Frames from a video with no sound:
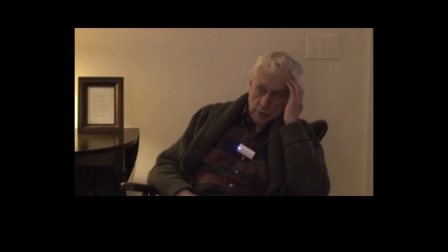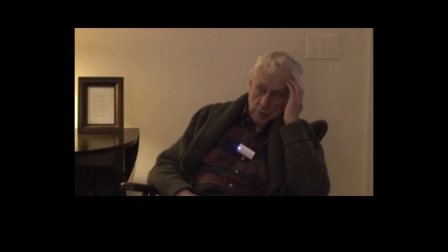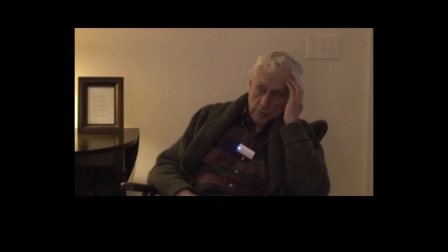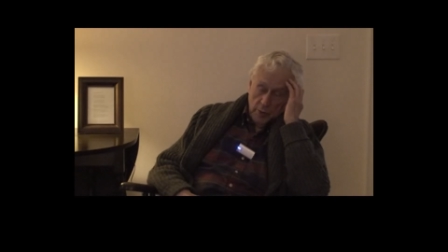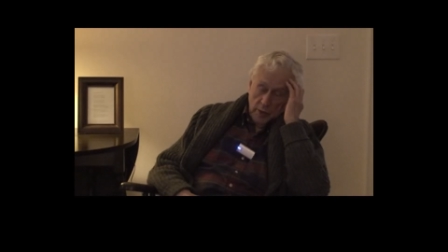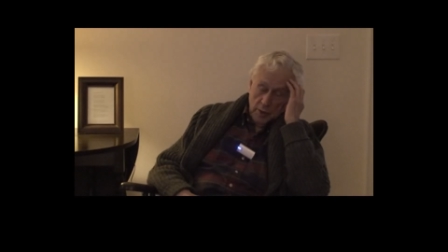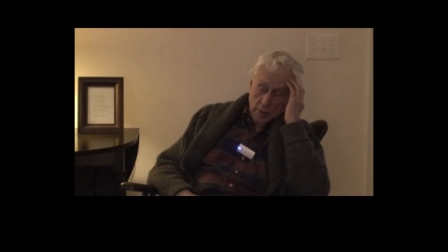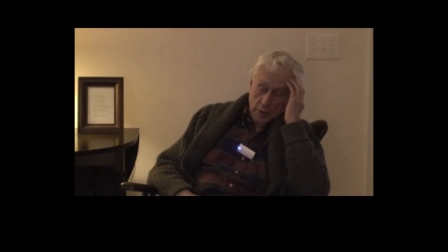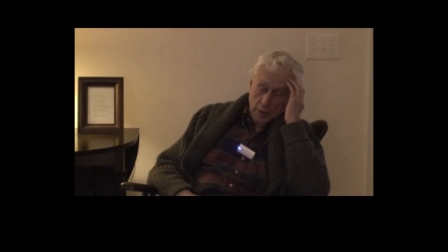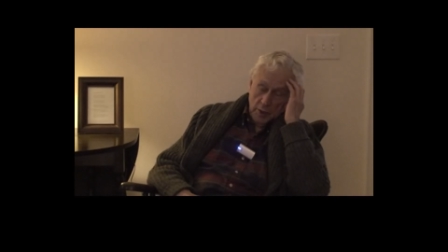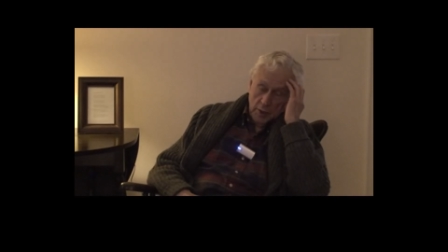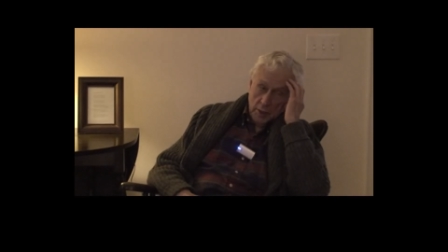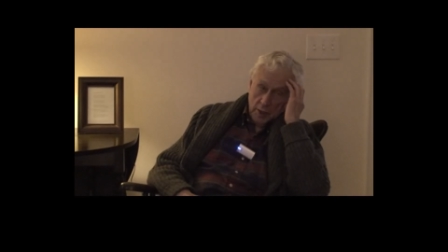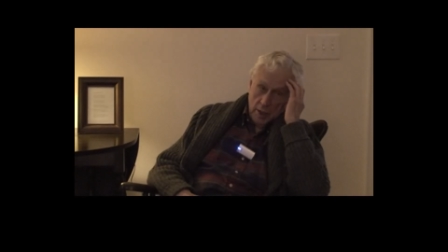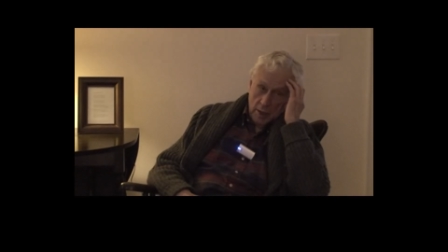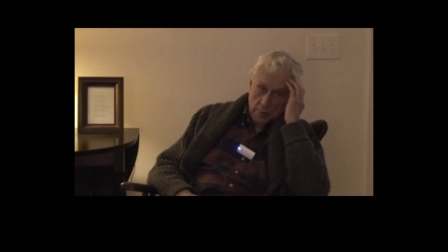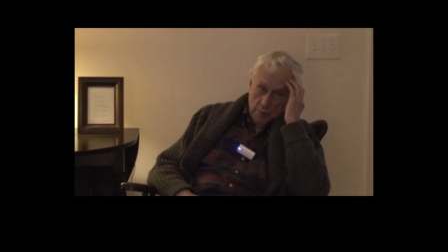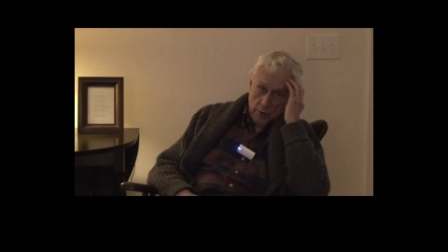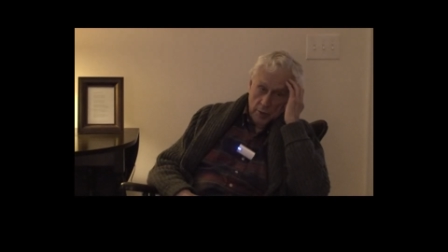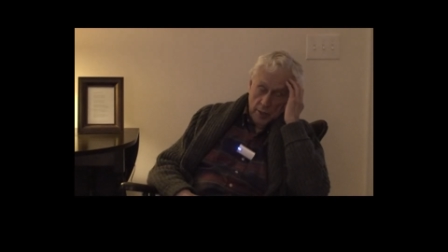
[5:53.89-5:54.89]
the ability to
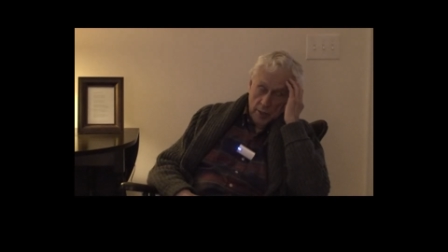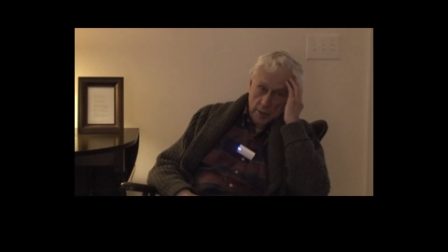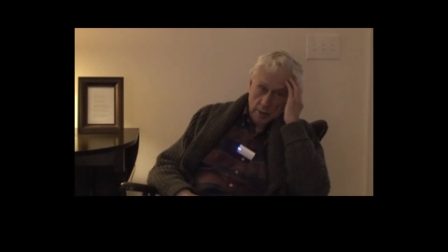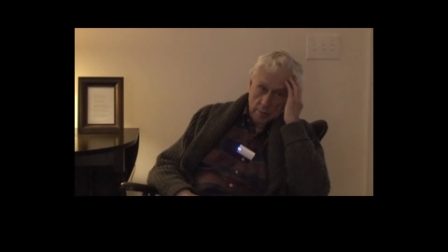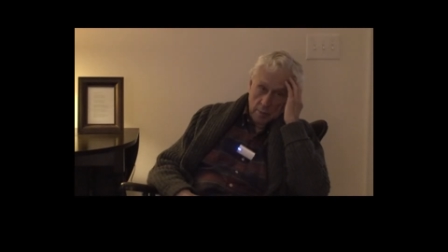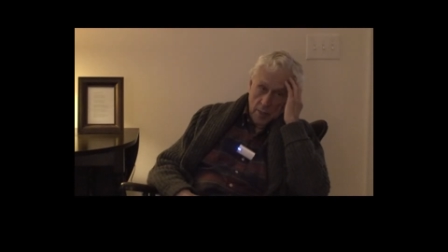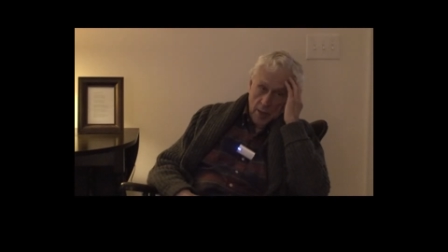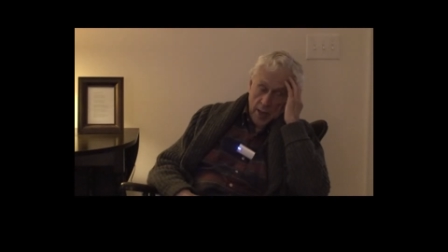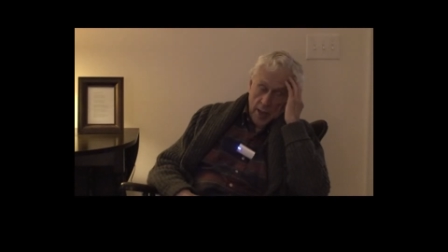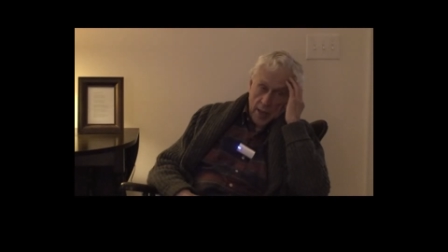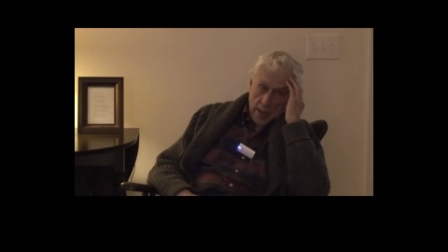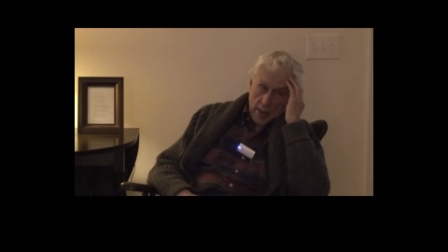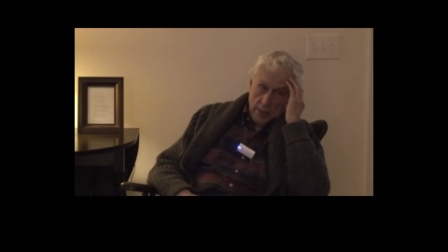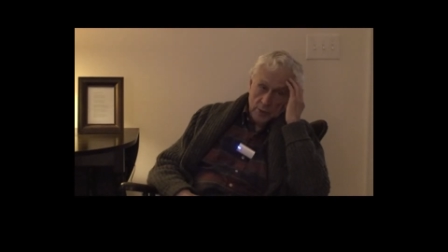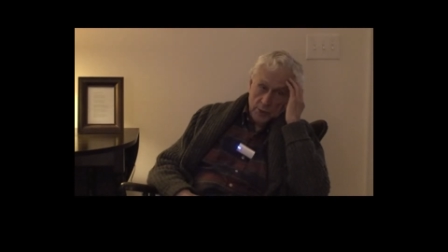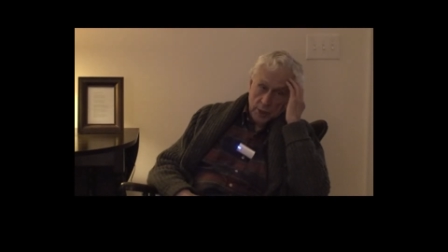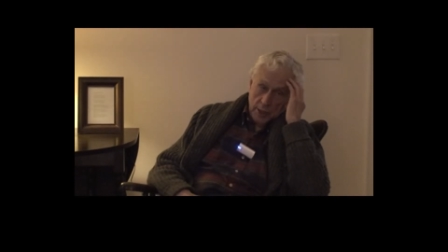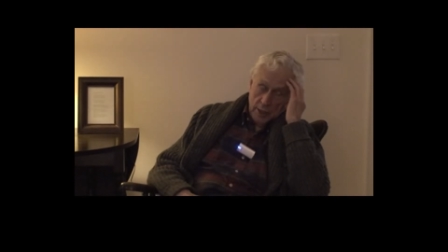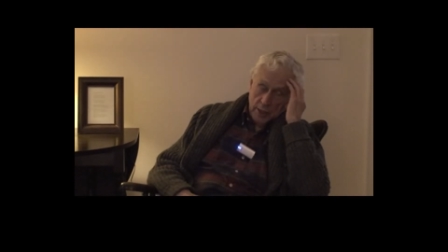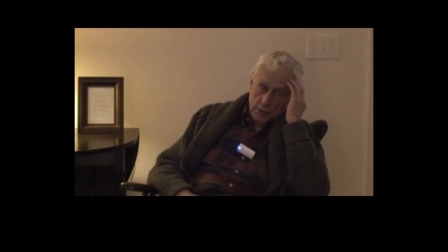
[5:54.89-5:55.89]
comprehend
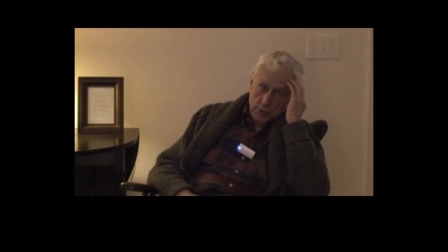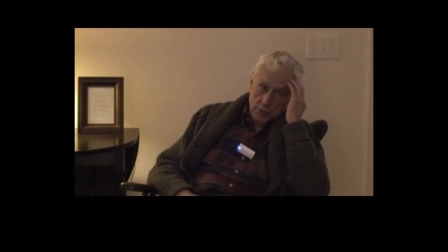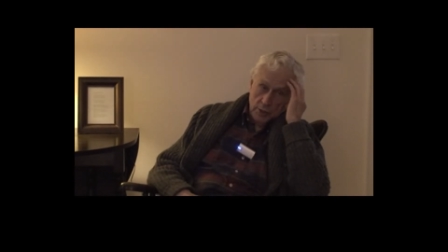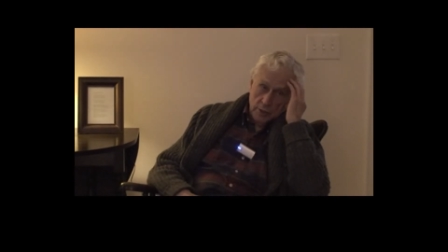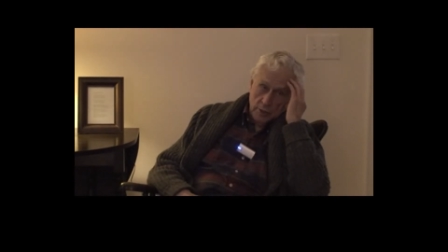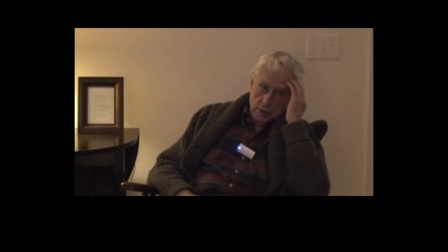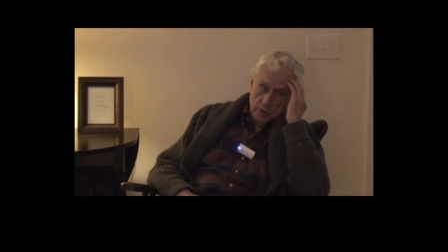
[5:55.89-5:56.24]
education,